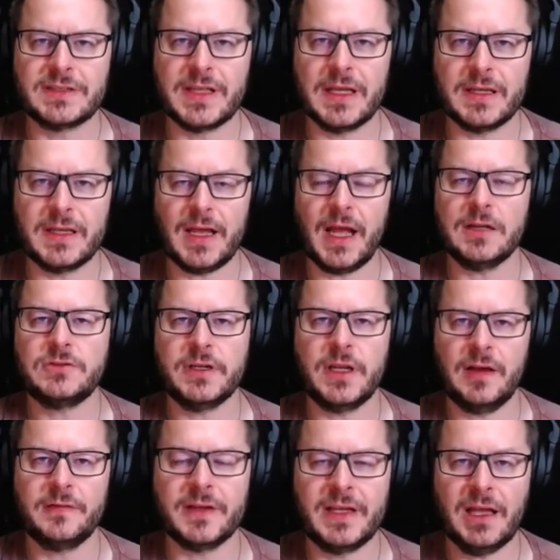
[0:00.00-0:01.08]
the doctrine
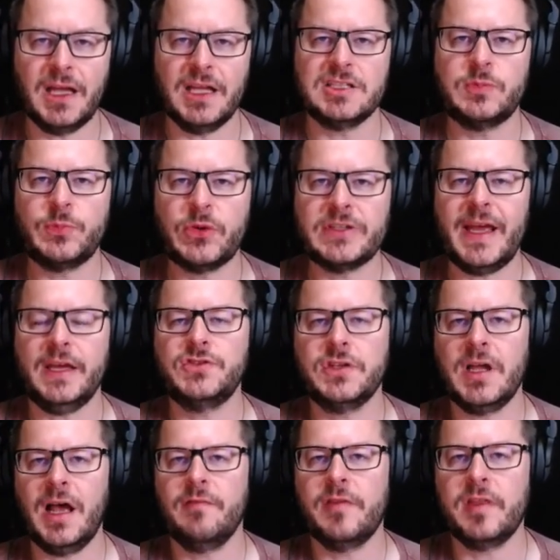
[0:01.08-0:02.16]
of God's
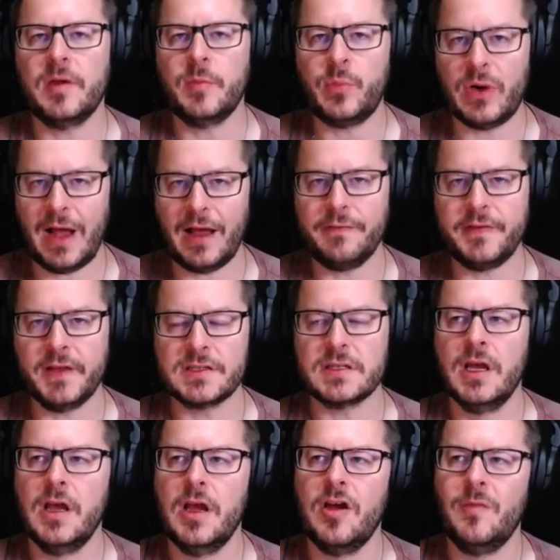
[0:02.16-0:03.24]
protection of the prophets
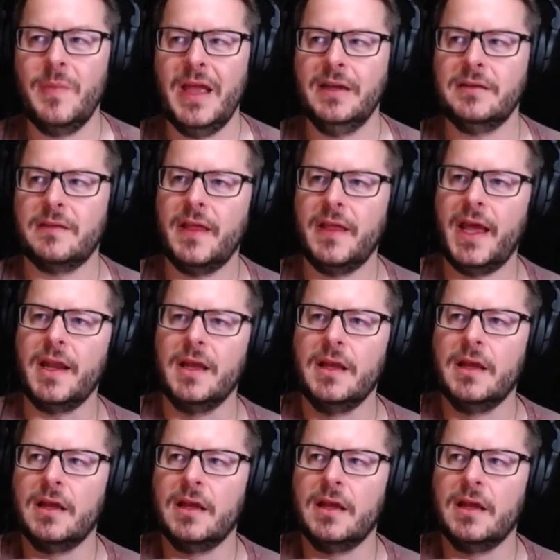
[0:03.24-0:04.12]
meant that